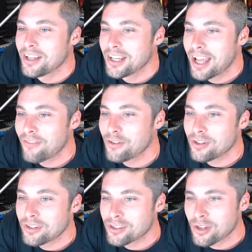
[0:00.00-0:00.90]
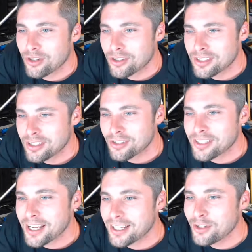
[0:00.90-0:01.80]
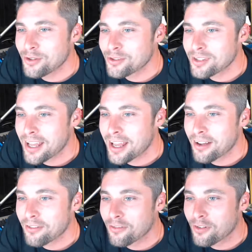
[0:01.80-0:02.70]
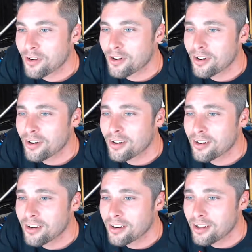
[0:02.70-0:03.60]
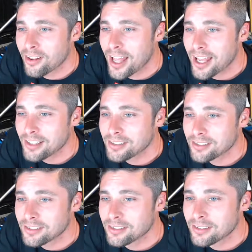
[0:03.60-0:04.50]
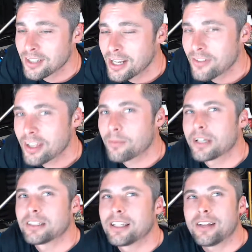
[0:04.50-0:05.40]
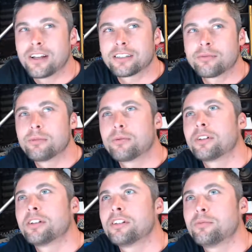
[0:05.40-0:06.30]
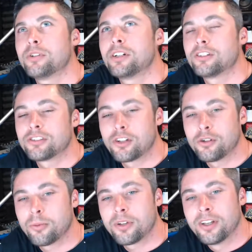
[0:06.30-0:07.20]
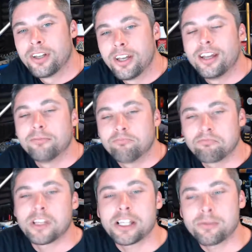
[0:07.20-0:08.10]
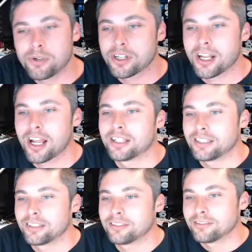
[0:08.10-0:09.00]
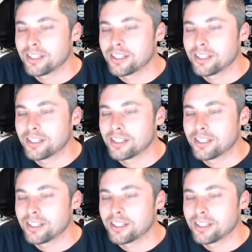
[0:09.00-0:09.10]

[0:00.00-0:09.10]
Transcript: Have you? So you're saying use that for glass? I didn't think about that. That would actually be pretty good. You put it in your soap. That's a pretty good idea.